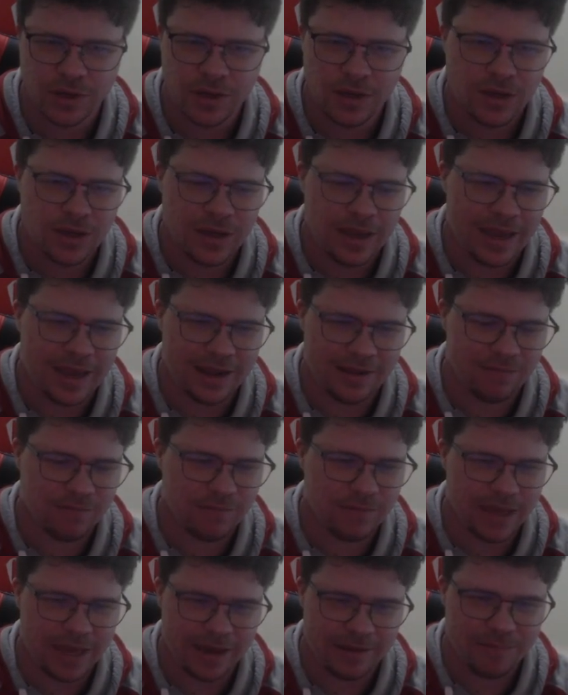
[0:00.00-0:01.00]
And
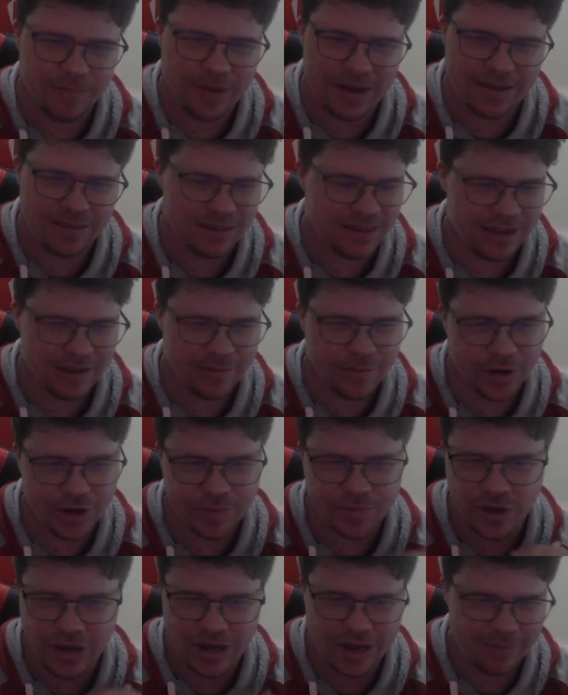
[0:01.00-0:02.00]
yeah, basically,
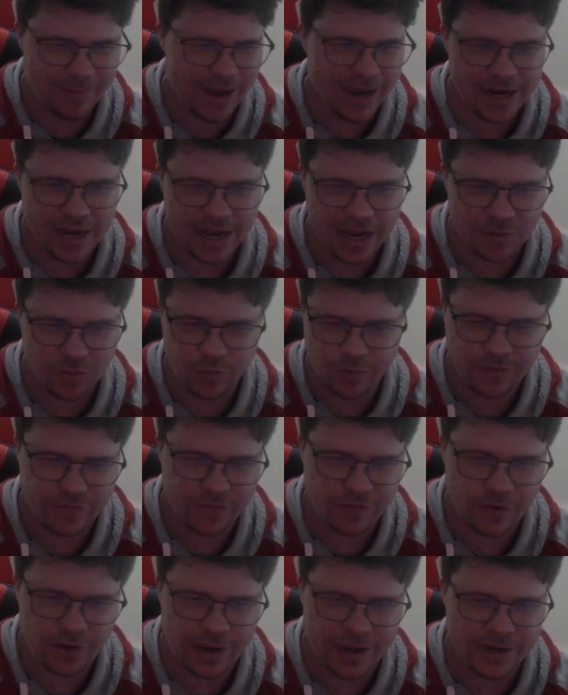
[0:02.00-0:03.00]
bottom line, Maynard will be
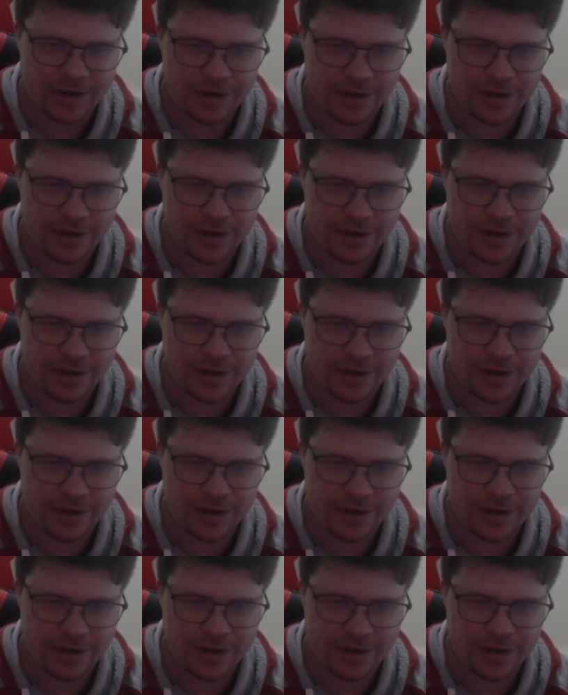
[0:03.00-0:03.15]
fine.